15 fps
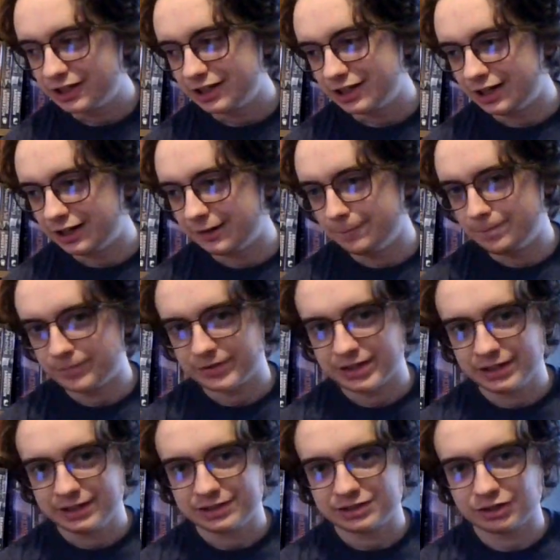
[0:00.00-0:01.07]
Um,
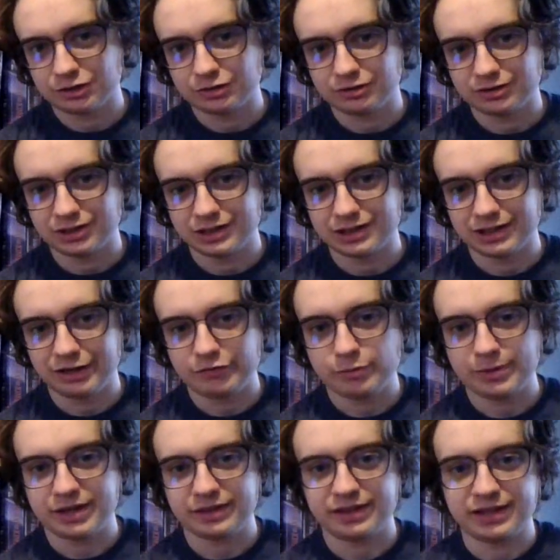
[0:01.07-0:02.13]
so
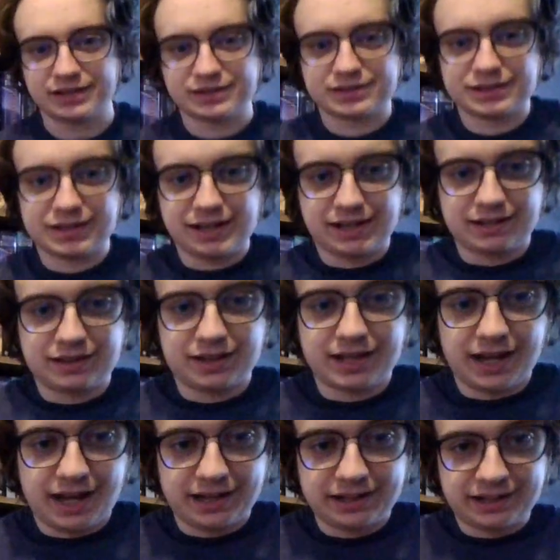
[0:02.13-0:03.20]
everybody thinks like the
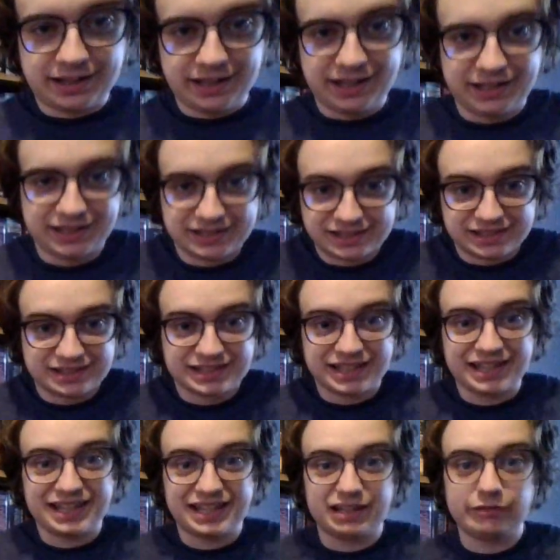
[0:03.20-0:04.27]
God King is this
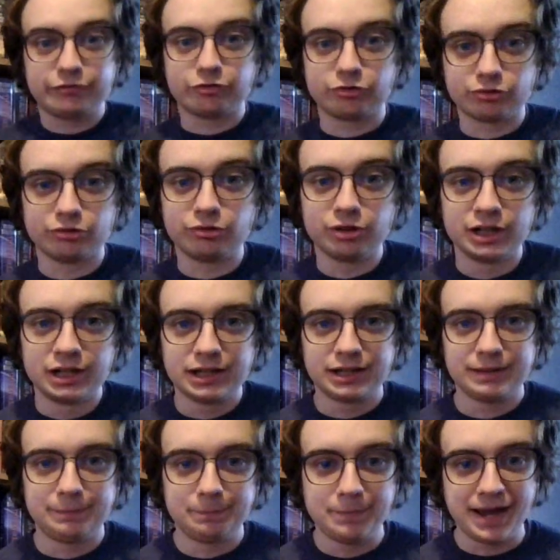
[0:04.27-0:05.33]
evil
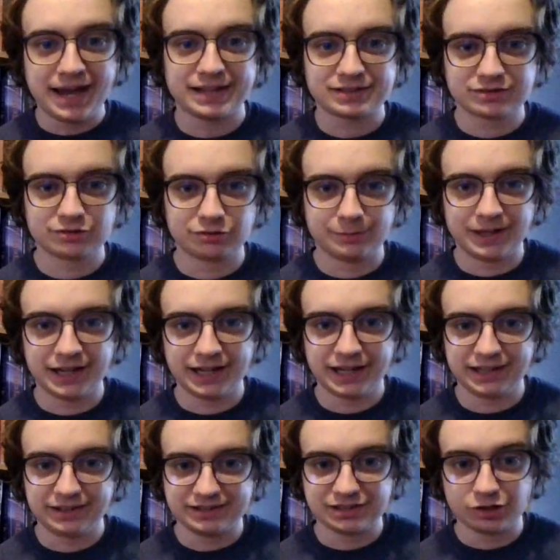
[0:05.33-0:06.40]

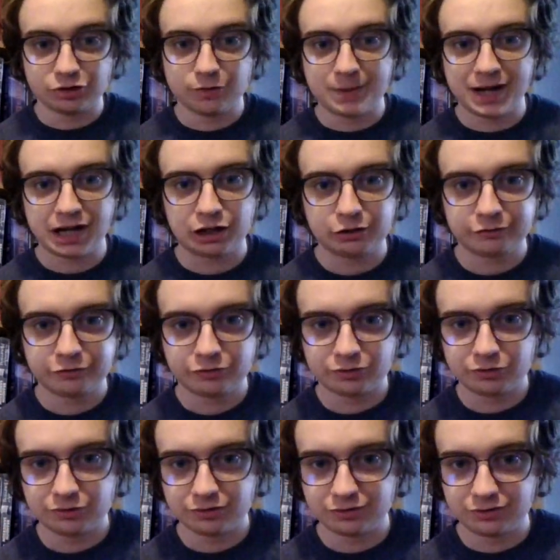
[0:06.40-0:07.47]
mastermind, this
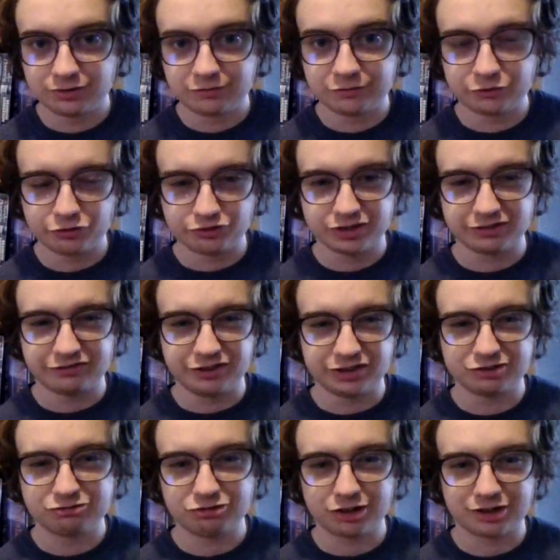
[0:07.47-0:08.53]
all-powerful force of
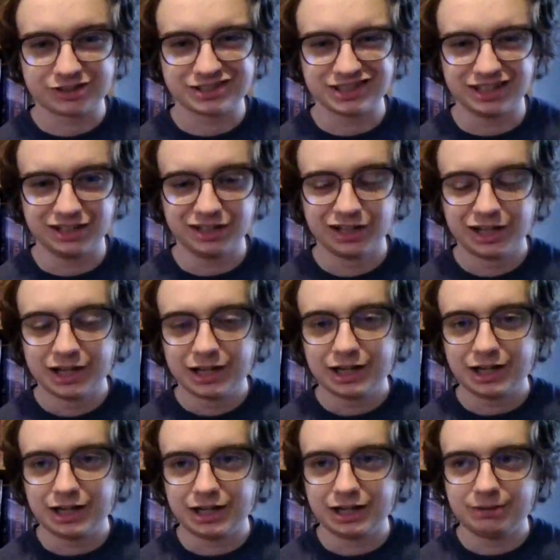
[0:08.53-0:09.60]
destruction.
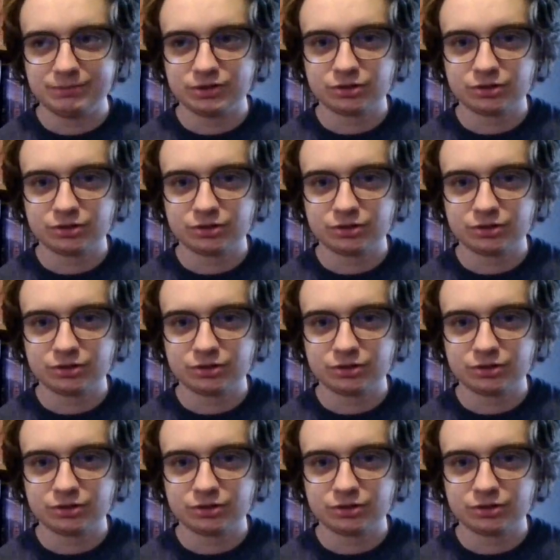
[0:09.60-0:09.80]
Um, it